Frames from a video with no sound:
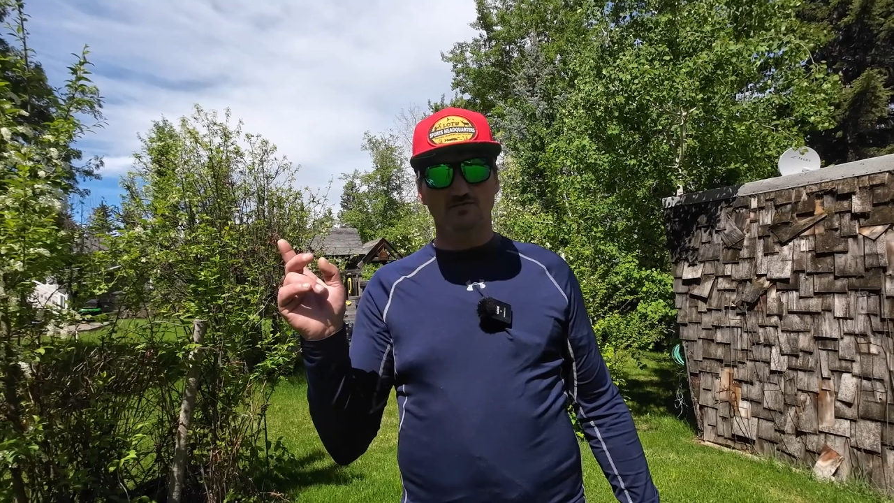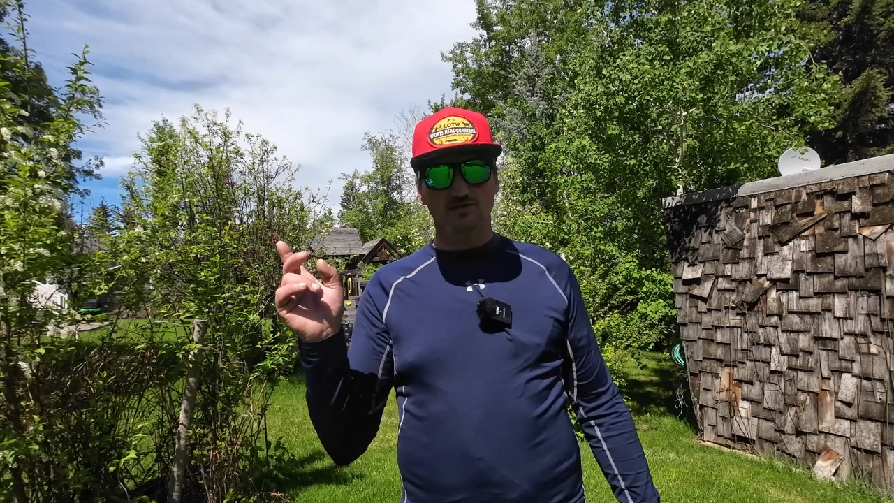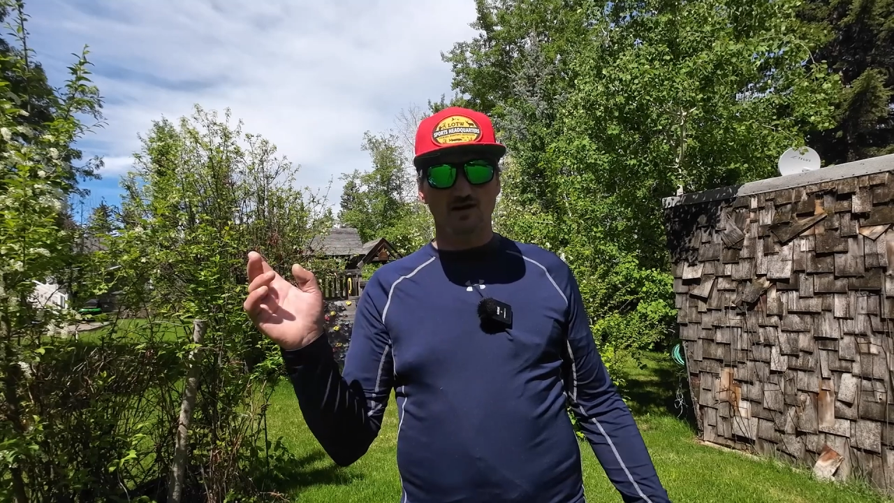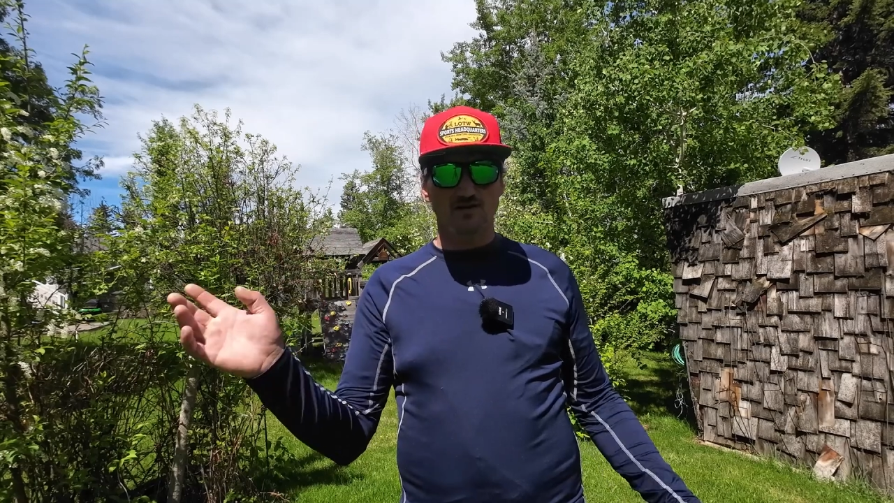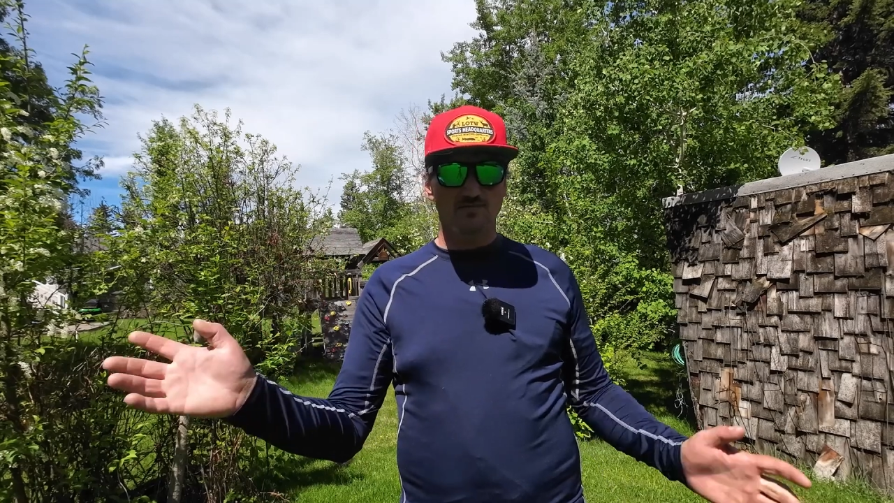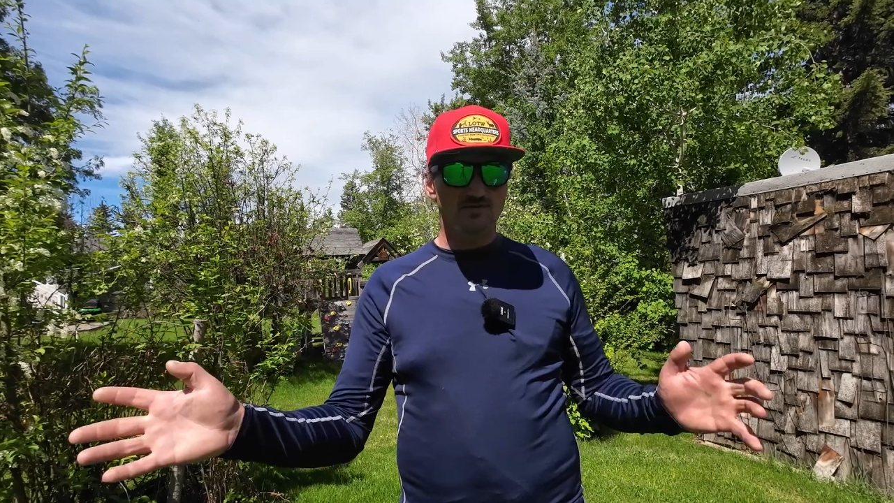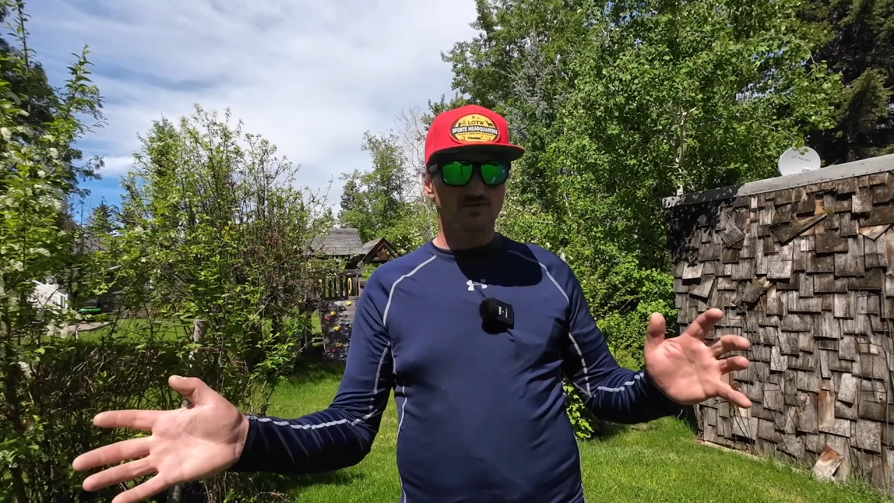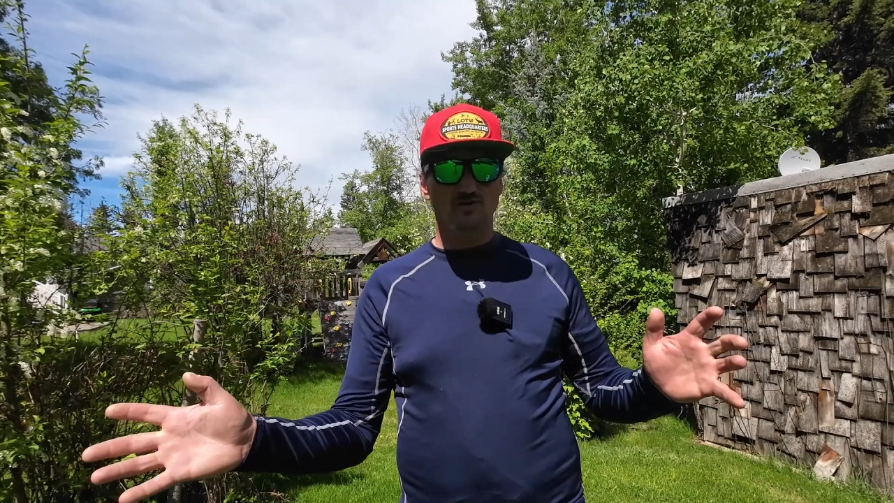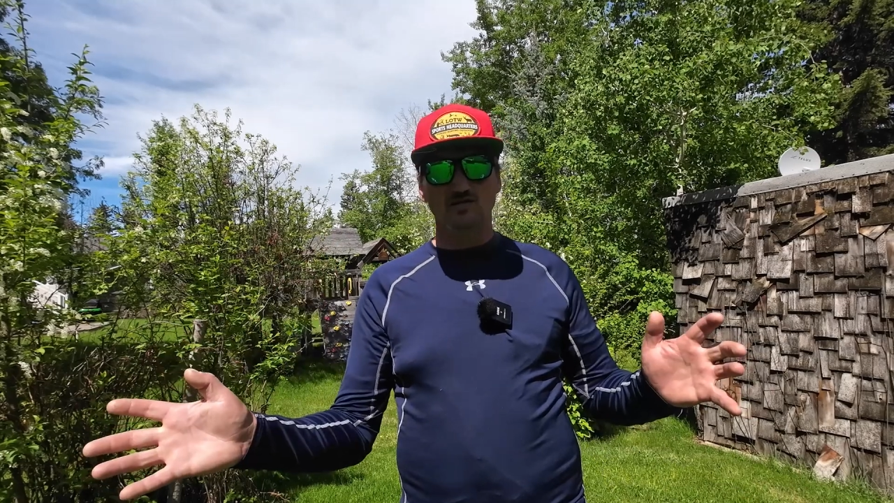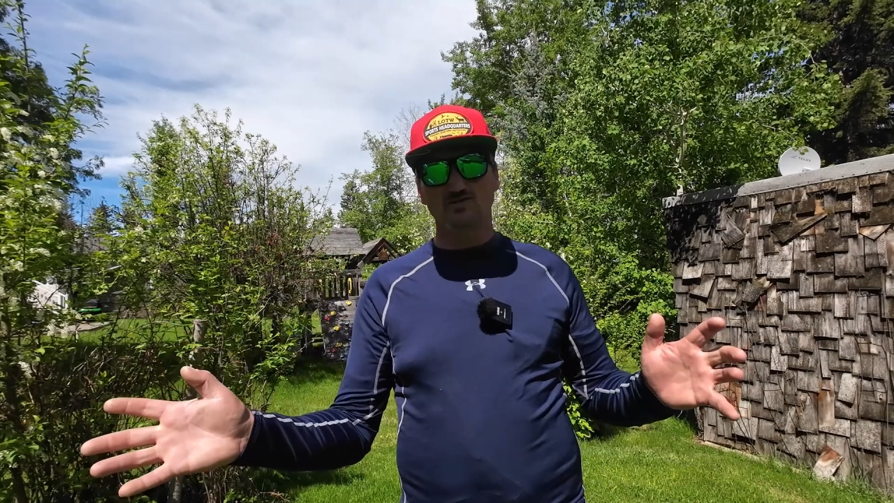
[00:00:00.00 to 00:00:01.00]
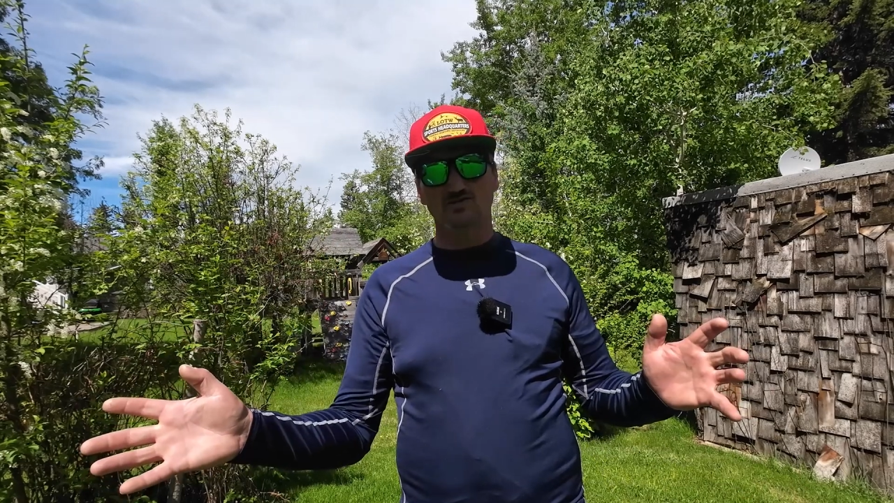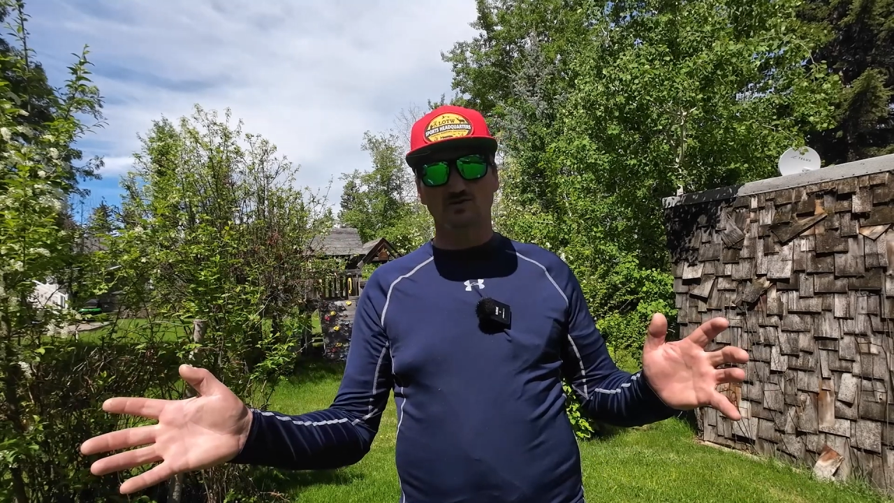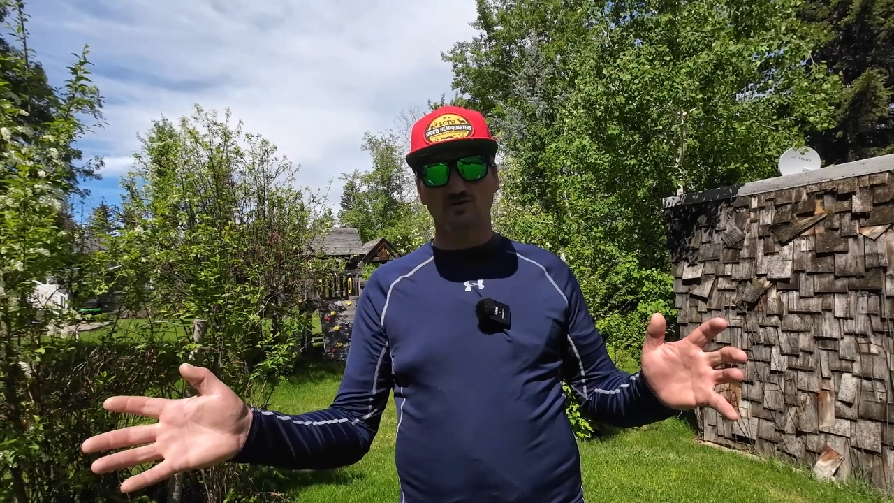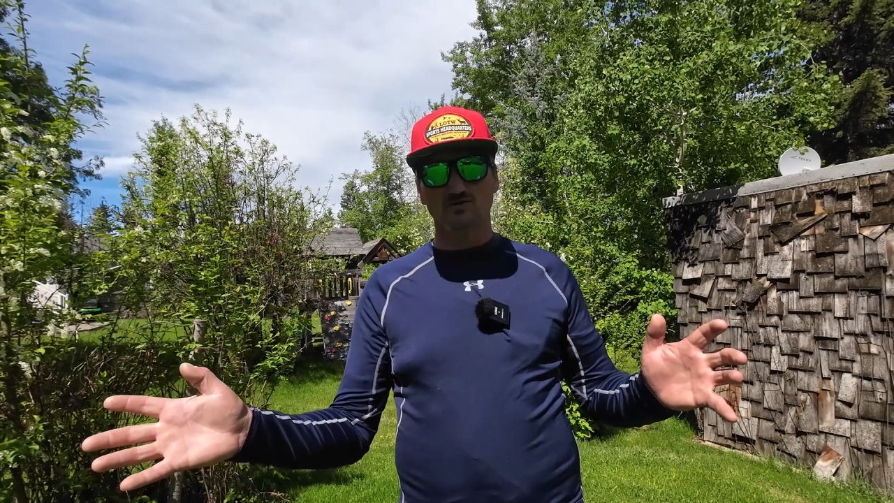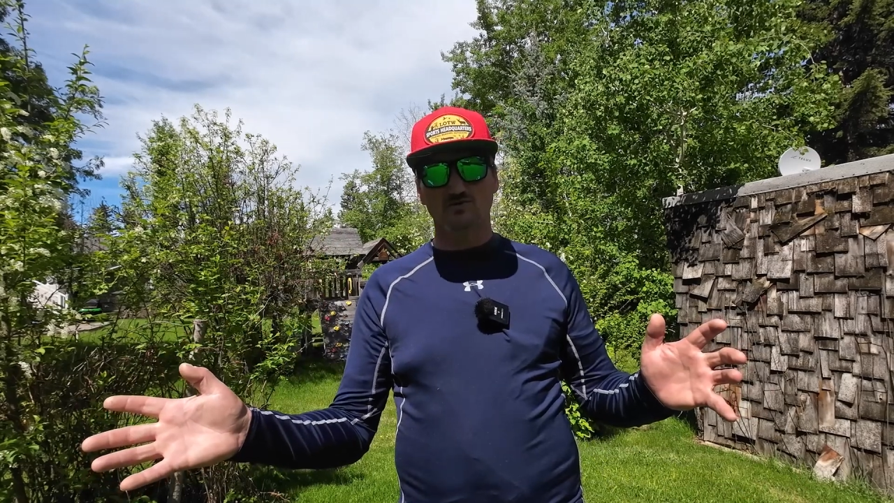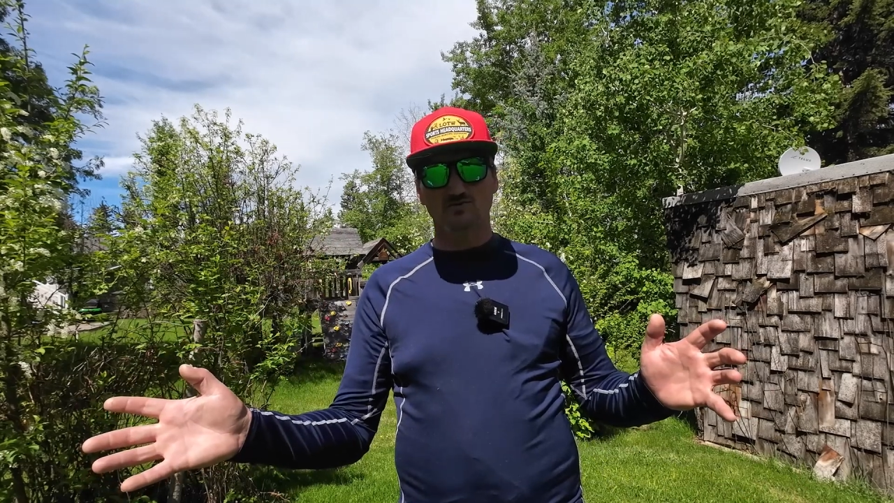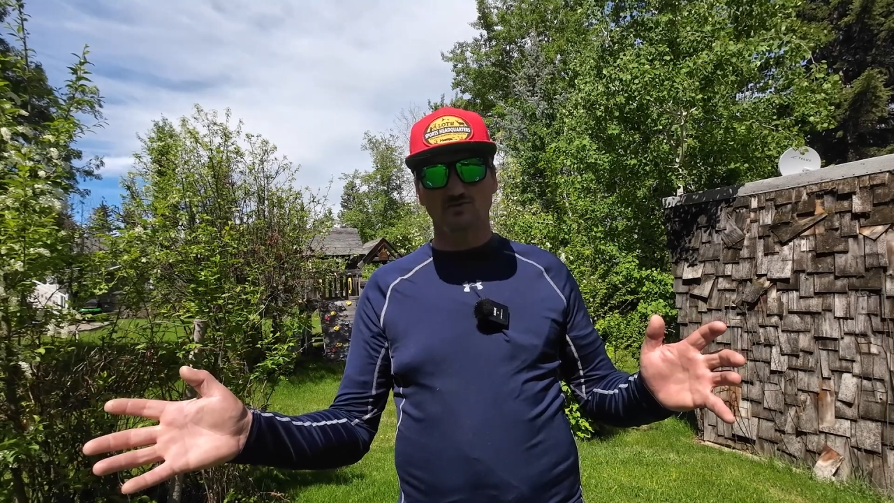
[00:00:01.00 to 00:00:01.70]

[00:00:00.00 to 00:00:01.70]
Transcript: framed so I can show you